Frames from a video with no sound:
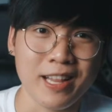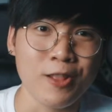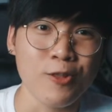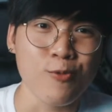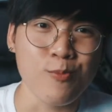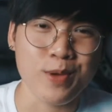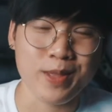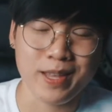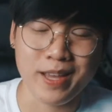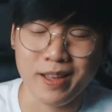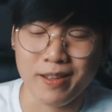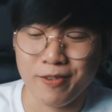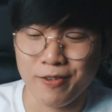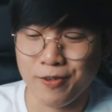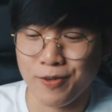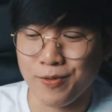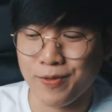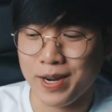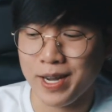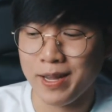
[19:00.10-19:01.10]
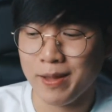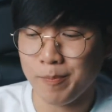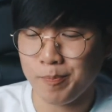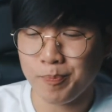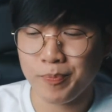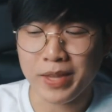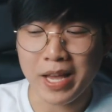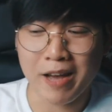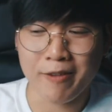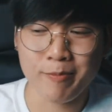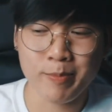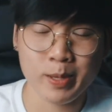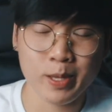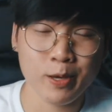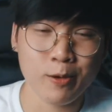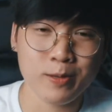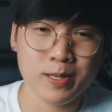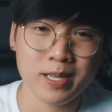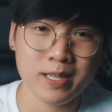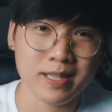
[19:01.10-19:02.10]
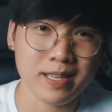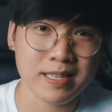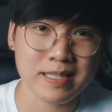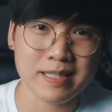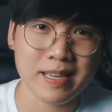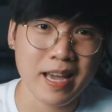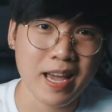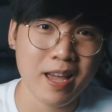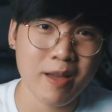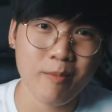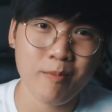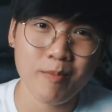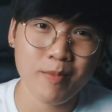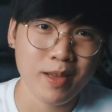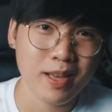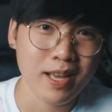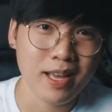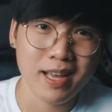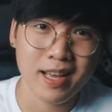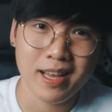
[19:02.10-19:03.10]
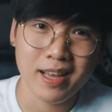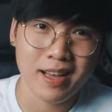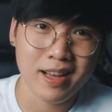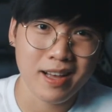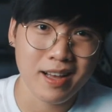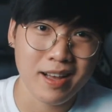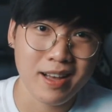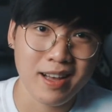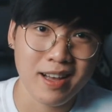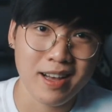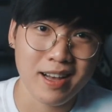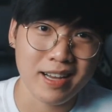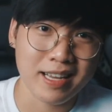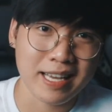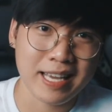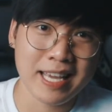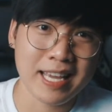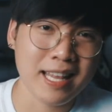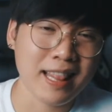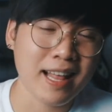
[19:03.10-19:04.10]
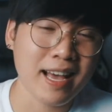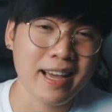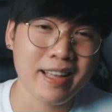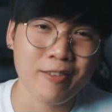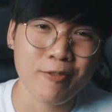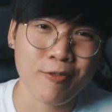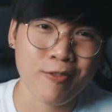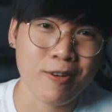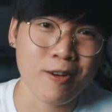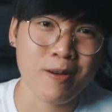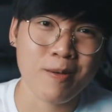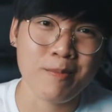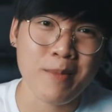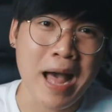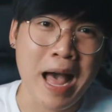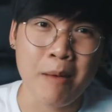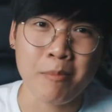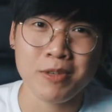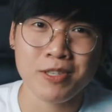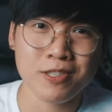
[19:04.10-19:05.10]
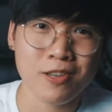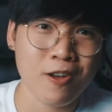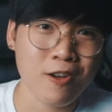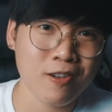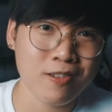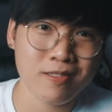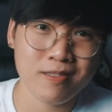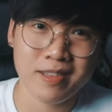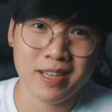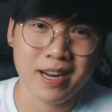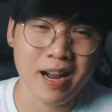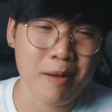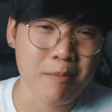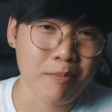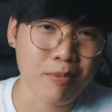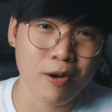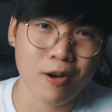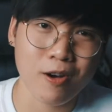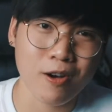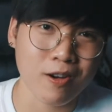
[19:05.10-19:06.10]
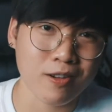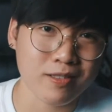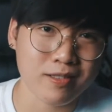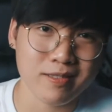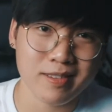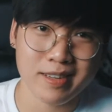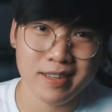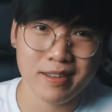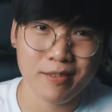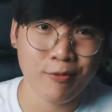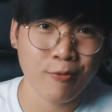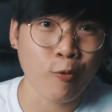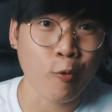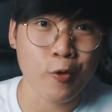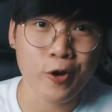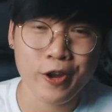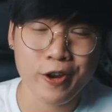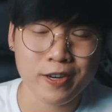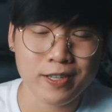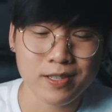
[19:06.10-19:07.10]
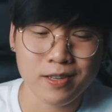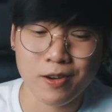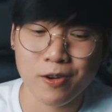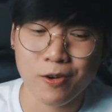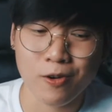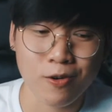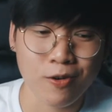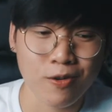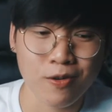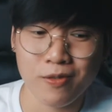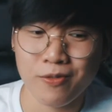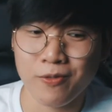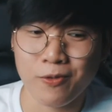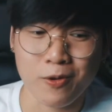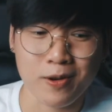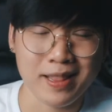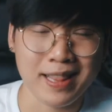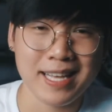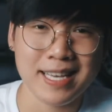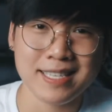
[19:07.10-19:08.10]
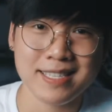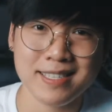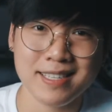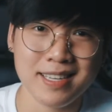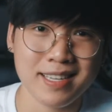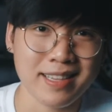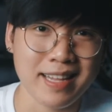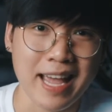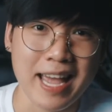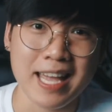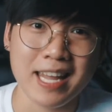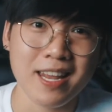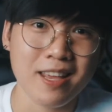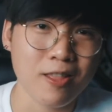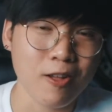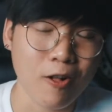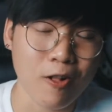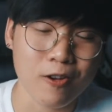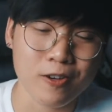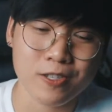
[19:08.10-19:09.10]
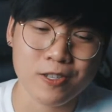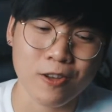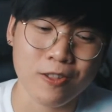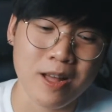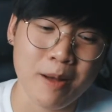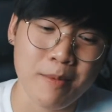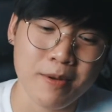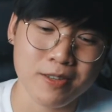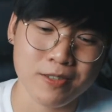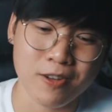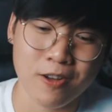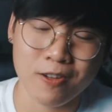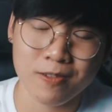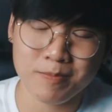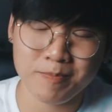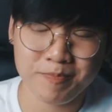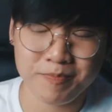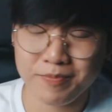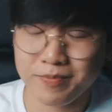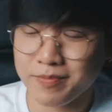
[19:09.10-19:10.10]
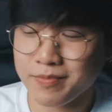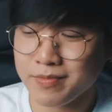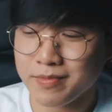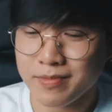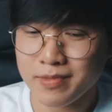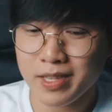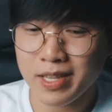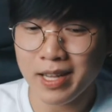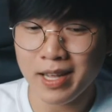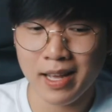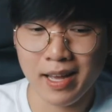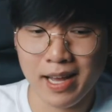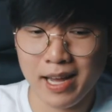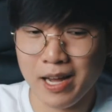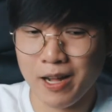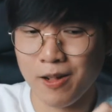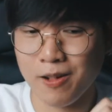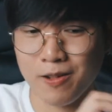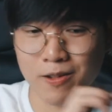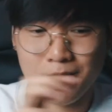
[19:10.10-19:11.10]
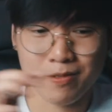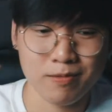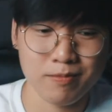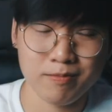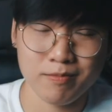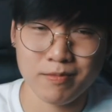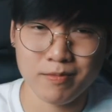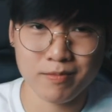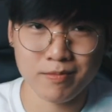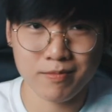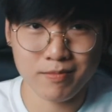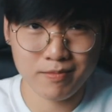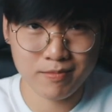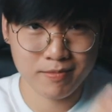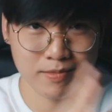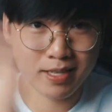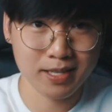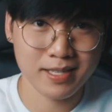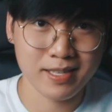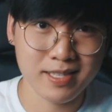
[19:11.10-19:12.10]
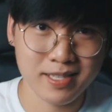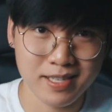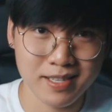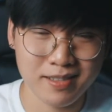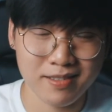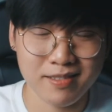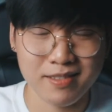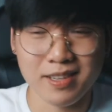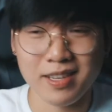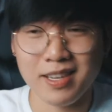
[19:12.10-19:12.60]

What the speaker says: illuminate you, right? I've been using the same key light from Amazon that I bought 4 years ago for less than $80 on Amazon. Oh, this is it.